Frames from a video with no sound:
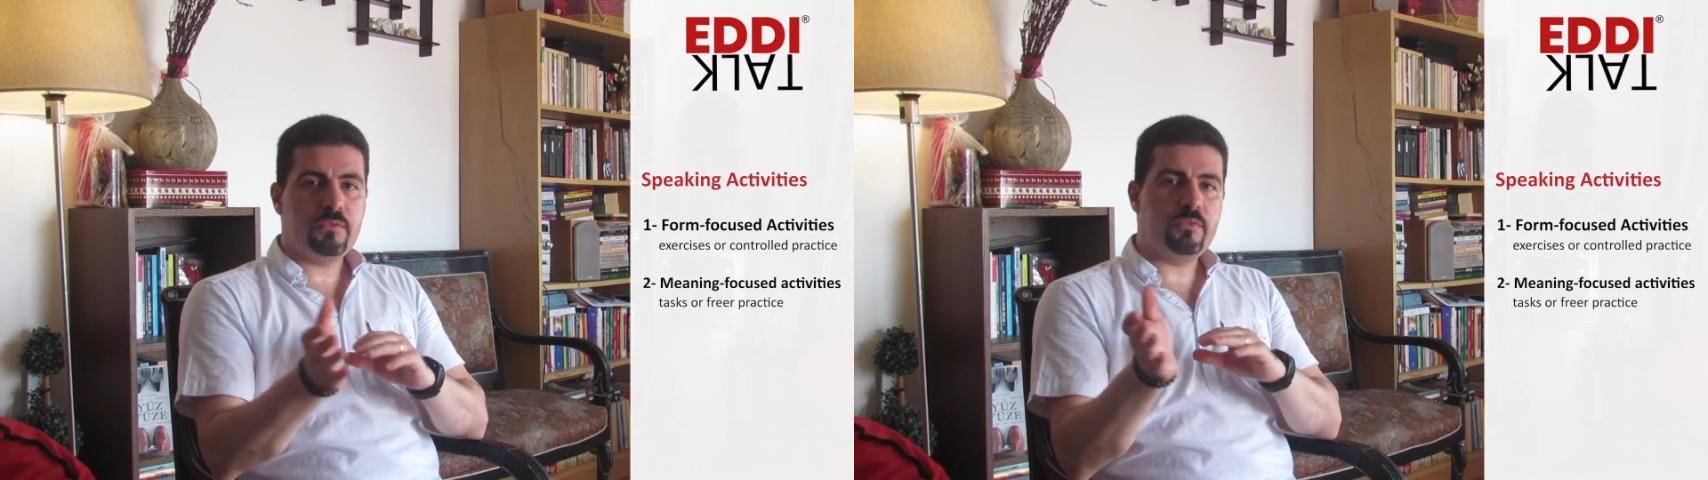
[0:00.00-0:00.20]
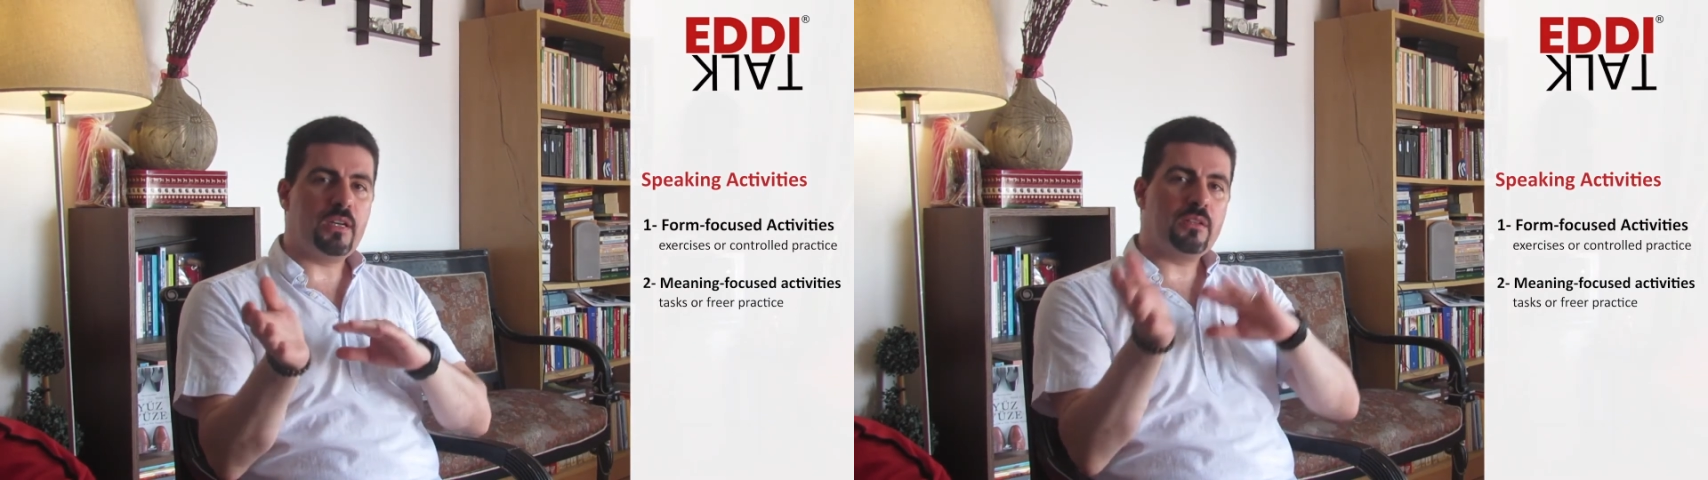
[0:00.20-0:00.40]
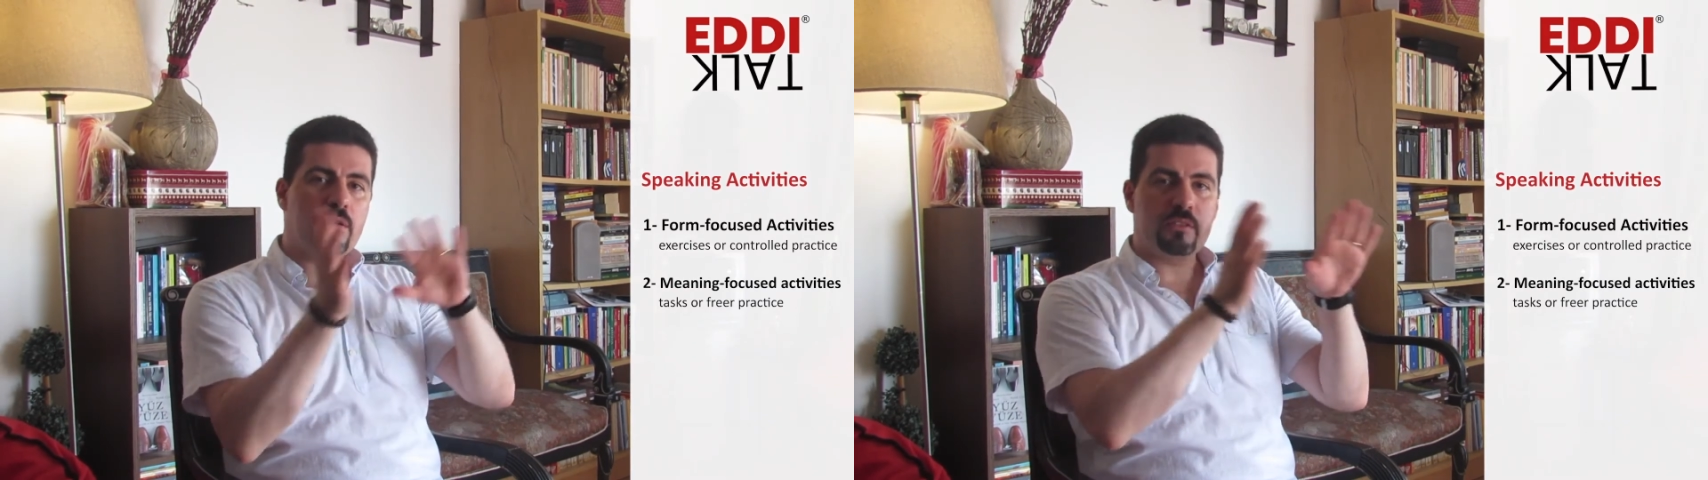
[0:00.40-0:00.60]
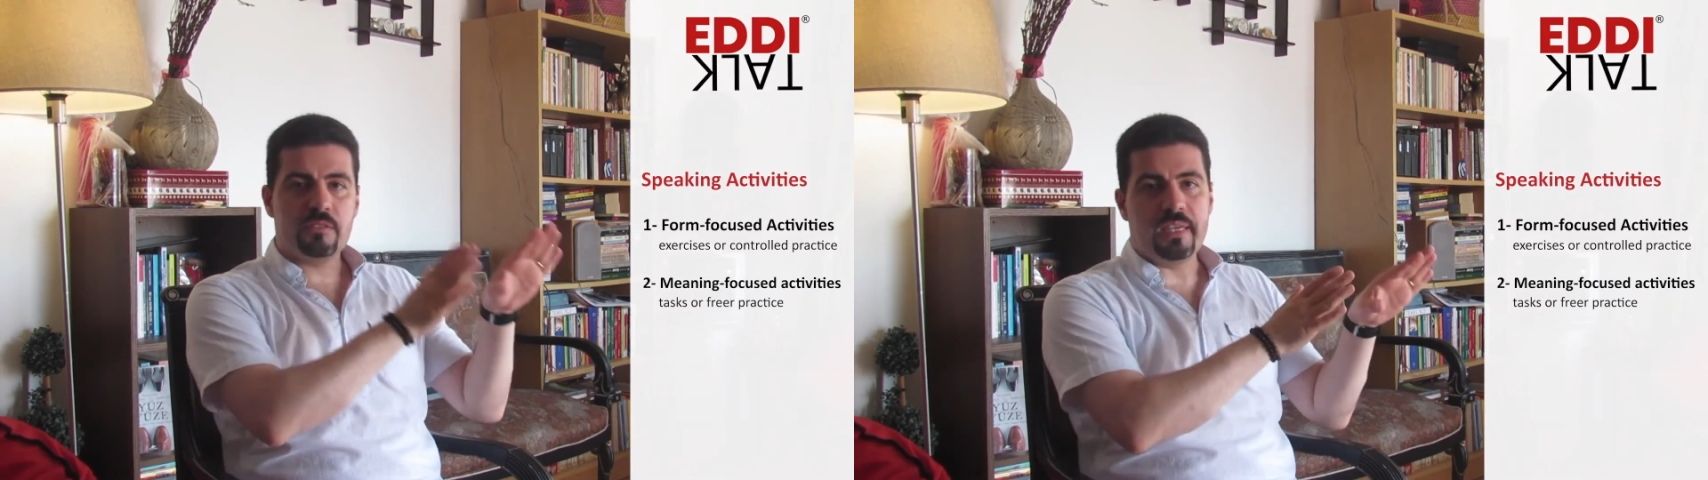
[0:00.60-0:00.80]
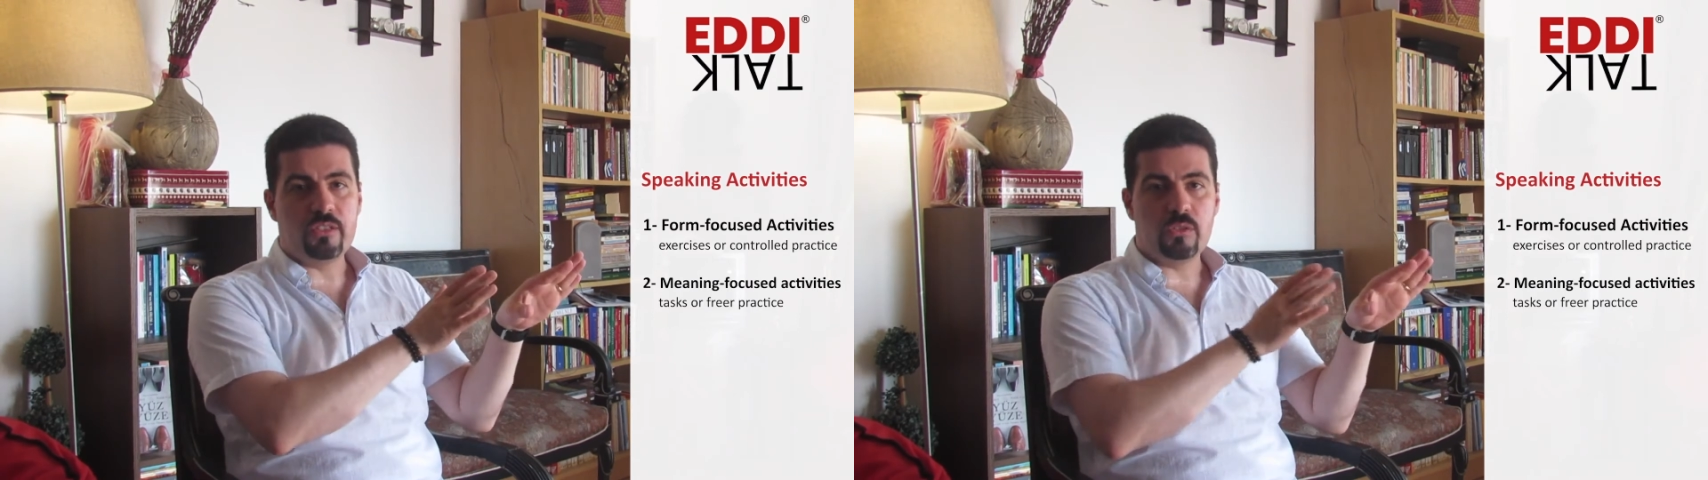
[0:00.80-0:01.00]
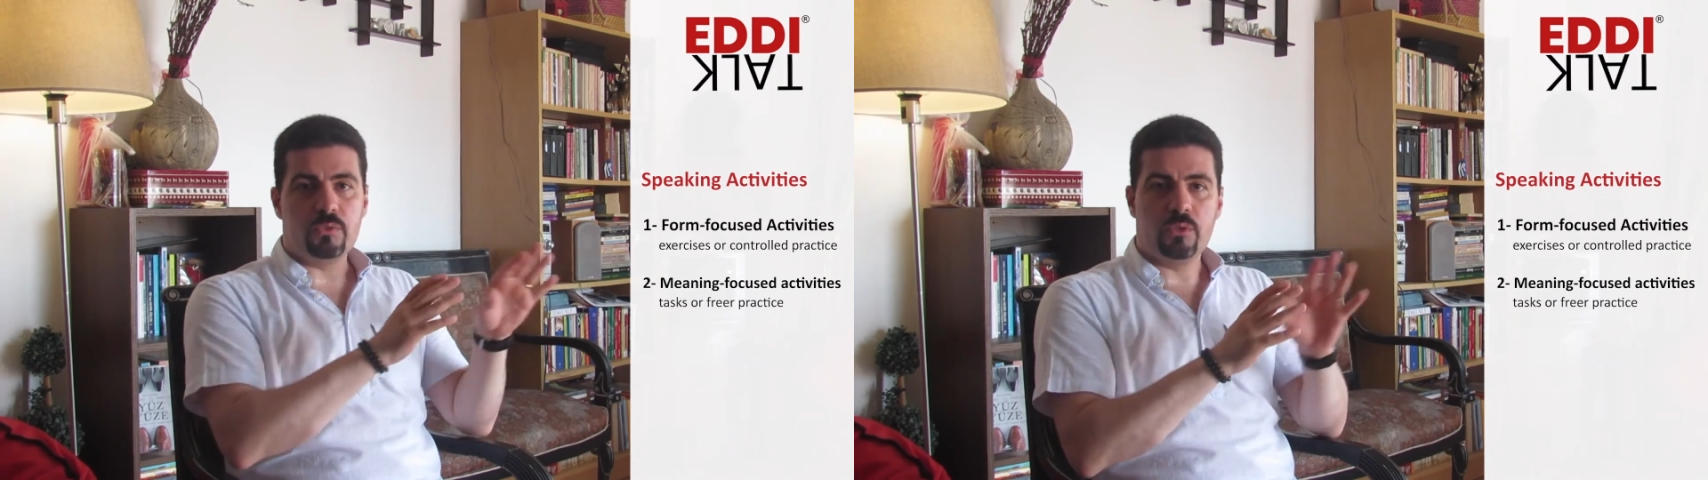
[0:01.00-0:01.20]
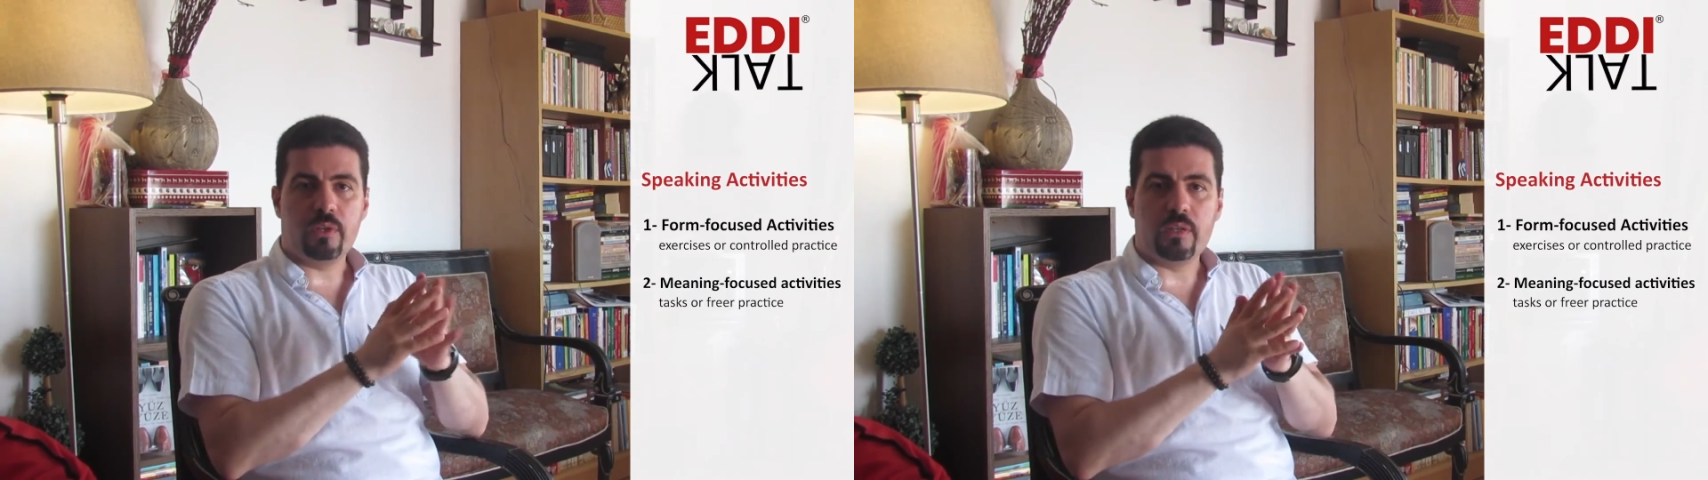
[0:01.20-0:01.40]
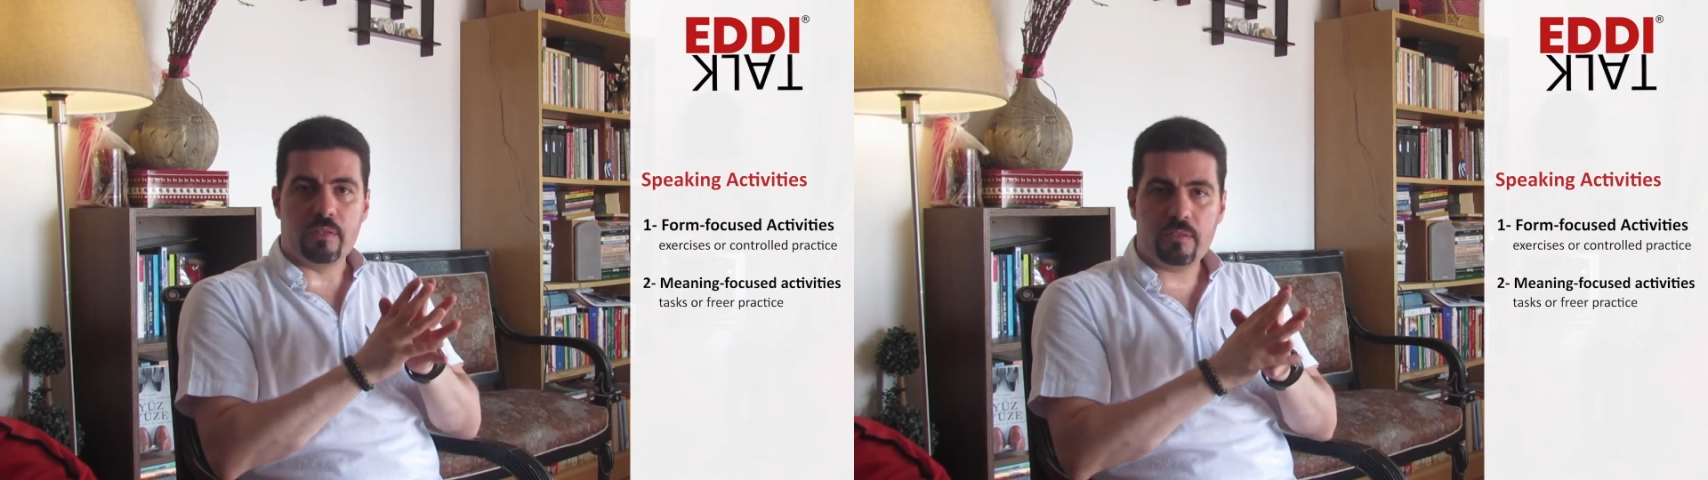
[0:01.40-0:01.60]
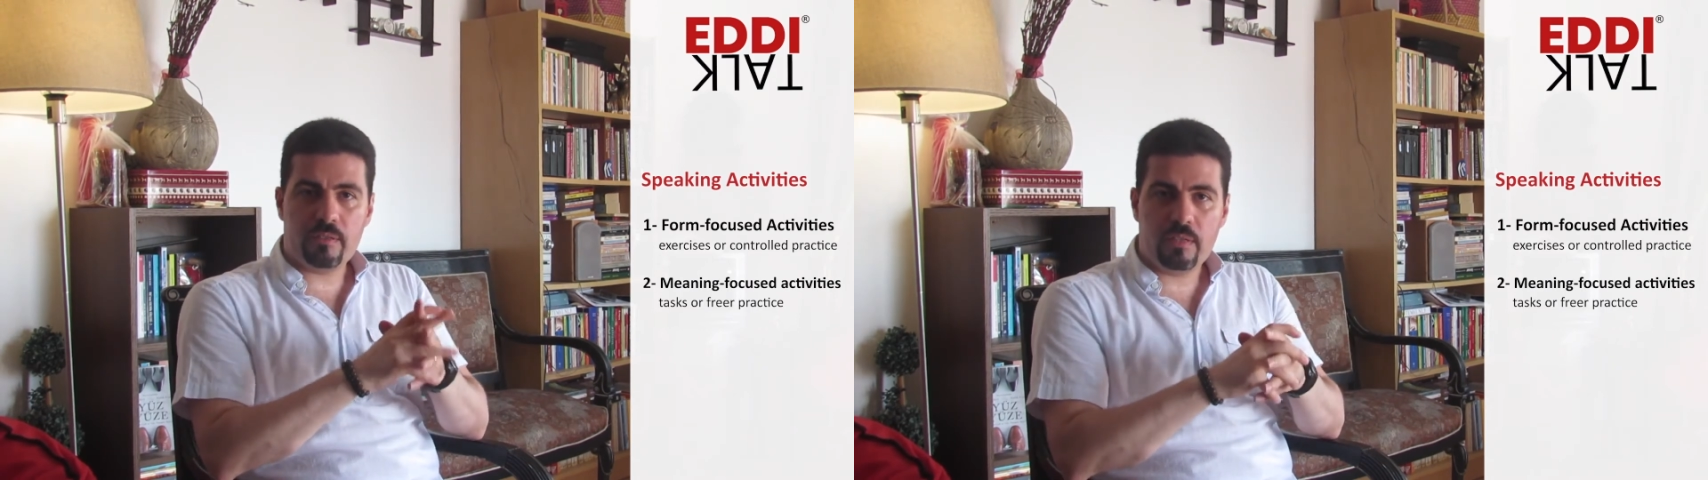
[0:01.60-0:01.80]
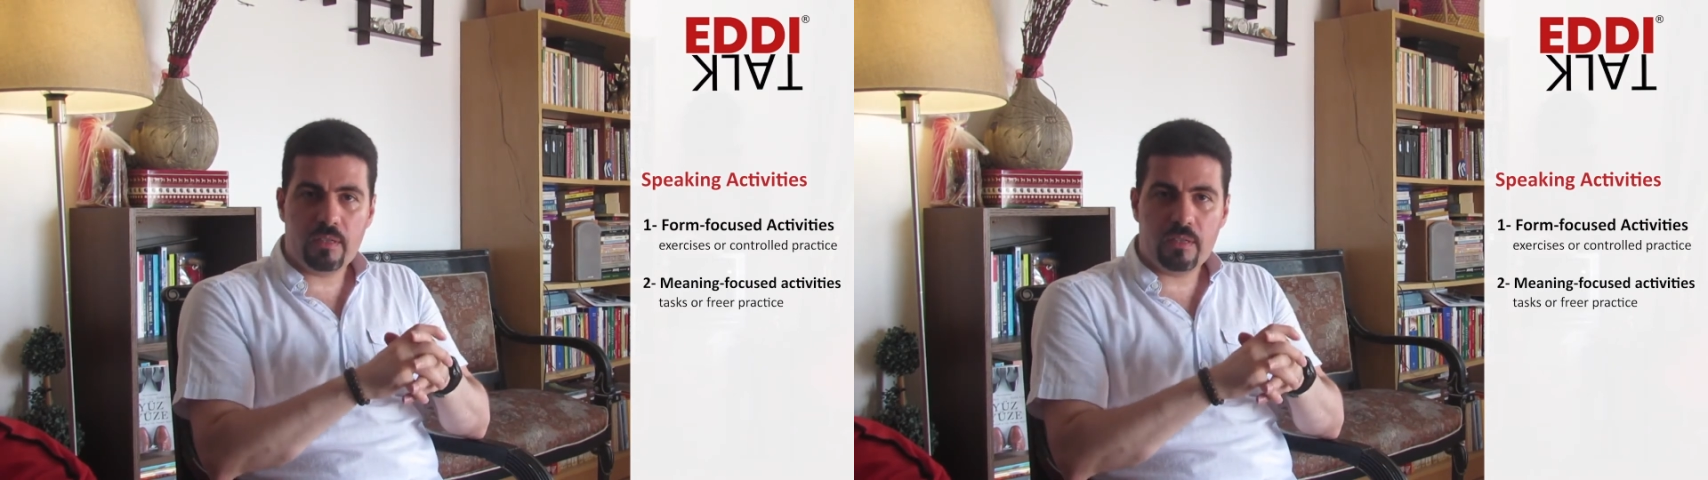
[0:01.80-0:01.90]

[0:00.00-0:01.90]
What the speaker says: final stage of your class.